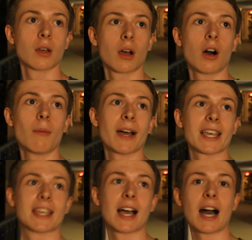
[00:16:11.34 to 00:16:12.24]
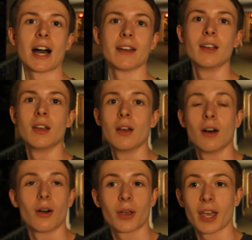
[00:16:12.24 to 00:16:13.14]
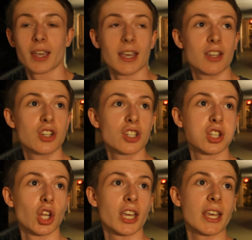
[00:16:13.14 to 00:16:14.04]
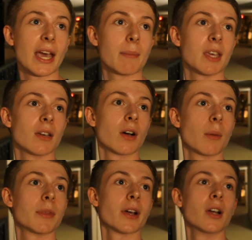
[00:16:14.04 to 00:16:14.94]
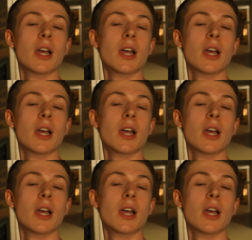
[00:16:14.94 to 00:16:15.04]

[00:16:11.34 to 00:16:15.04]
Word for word: Oh my god. Okay, he's just looking at me up there.